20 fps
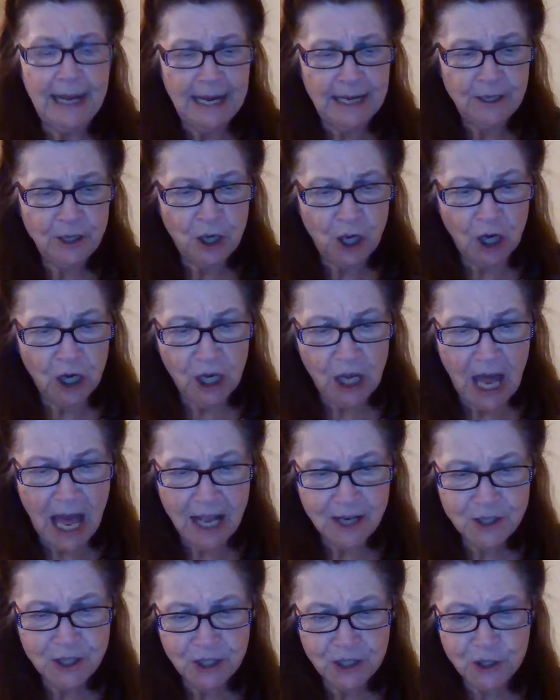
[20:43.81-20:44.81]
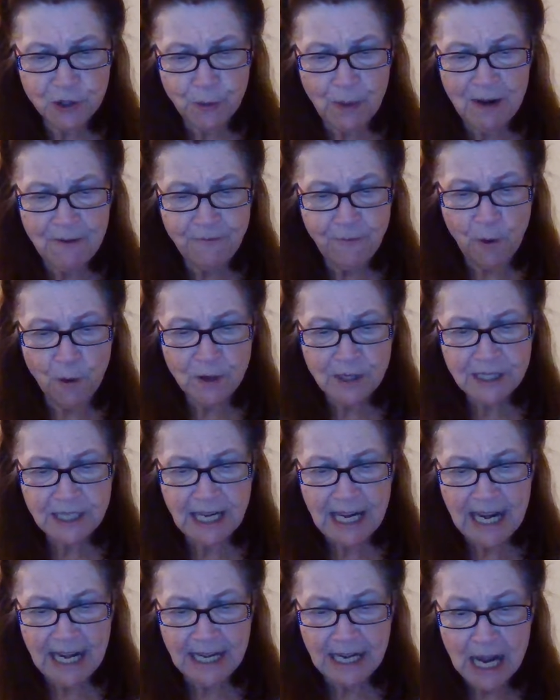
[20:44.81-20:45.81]
in Colossians
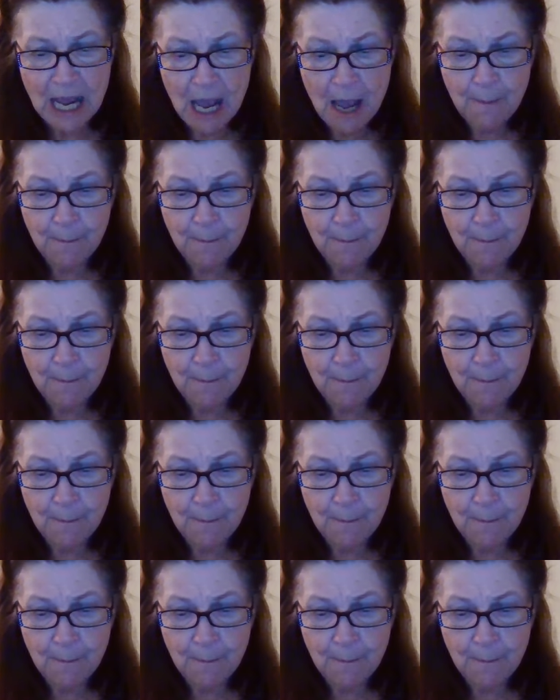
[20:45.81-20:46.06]
3.14.